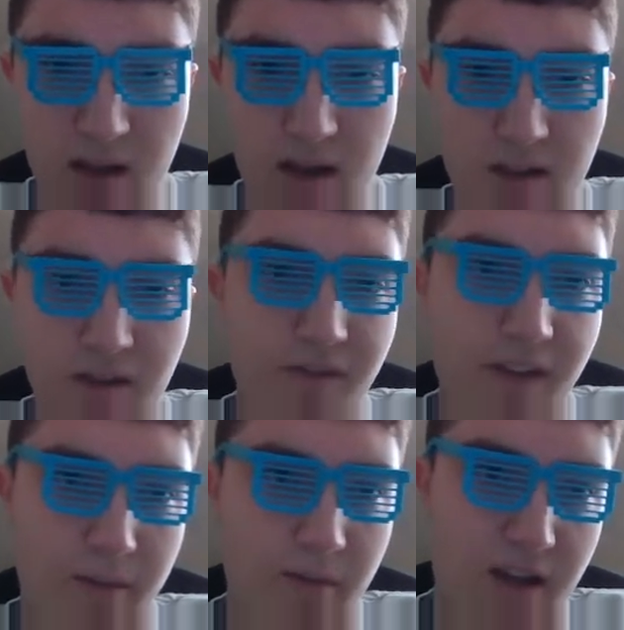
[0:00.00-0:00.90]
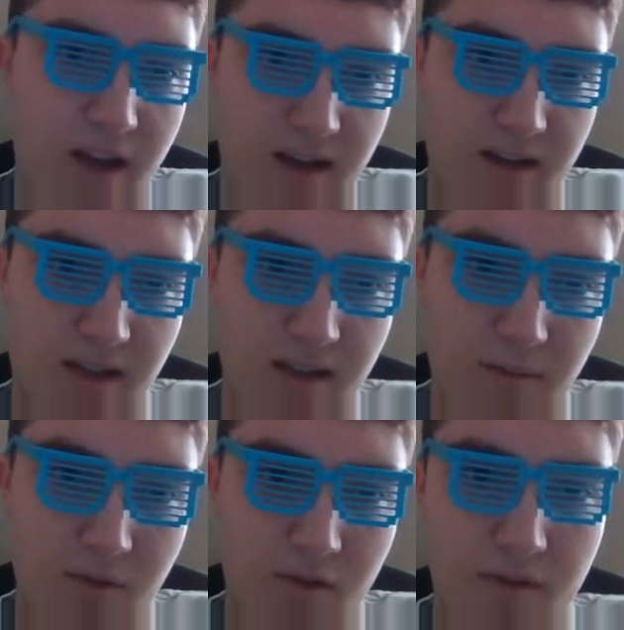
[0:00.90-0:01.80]
start with Family Guy, because that's the
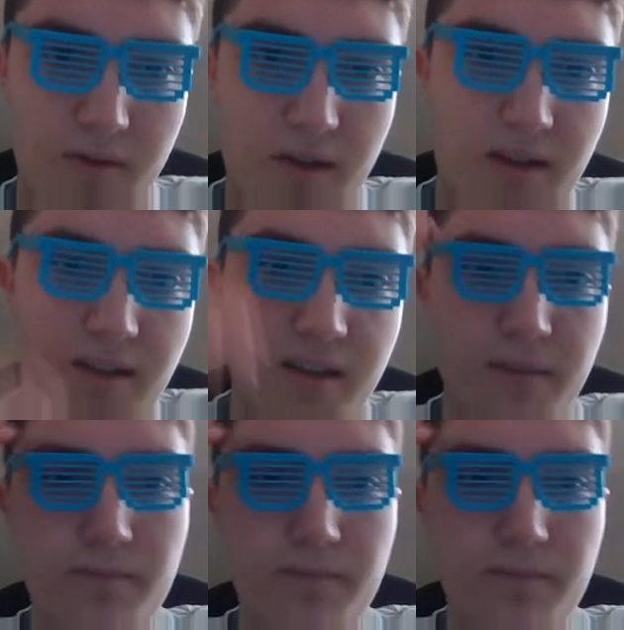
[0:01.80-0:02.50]
most... Okay, let's see.